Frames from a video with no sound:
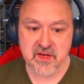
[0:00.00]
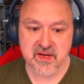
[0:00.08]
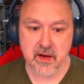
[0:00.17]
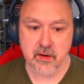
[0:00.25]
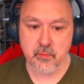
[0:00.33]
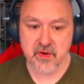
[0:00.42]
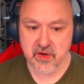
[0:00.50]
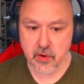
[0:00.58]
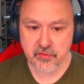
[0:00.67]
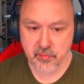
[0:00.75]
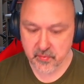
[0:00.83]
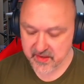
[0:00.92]
Now we
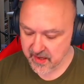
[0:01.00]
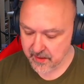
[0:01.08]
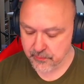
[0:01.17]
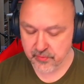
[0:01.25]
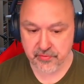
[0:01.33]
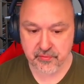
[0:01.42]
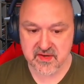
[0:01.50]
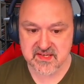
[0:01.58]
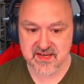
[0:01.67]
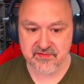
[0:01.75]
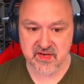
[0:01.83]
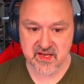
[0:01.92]
know that we can't put 3
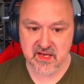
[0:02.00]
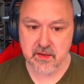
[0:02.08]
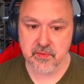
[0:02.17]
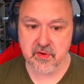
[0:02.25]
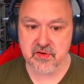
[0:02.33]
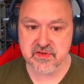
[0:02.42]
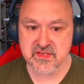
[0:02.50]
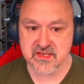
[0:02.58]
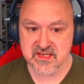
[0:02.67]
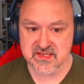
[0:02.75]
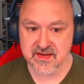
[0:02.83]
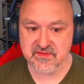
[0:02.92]
7 here because
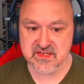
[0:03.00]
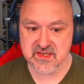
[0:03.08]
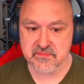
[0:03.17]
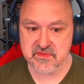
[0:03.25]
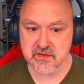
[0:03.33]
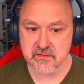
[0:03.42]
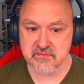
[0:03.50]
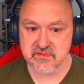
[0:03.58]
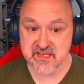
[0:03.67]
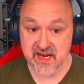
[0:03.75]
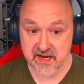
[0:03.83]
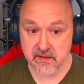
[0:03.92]
these to sum to
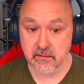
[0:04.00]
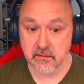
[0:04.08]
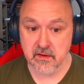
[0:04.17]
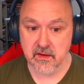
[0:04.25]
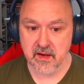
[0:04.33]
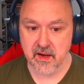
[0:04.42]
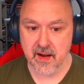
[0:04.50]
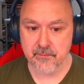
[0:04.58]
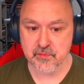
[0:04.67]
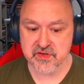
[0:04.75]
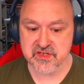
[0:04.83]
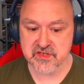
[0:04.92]
10,
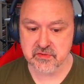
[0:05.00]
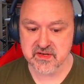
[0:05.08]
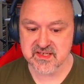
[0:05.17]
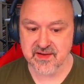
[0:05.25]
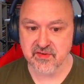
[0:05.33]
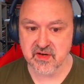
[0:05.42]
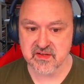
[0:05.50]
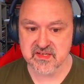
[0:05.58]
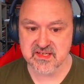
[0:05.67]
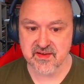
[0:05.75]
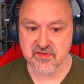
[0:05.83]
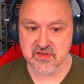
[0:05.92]
which is 3 7, and the
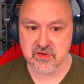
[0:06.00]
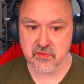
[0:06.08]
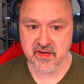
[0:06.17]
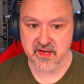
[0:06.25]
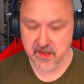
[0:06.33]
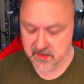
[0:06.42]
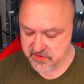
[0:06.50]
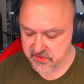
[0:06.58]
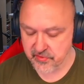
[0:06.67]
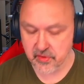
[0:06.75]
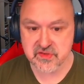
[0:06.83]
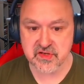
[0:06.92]
7 is looking at it,
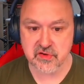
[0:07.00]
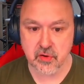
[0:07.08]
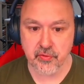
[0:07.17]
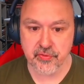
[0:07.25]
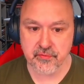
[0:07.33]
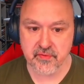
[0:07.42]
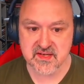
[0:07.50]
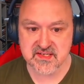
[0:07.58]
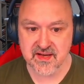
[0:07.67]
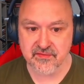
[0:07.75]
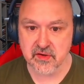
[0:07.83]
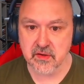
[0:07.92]
so those are not 3
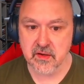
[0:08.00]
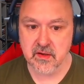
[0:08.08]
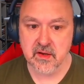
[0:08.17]
7.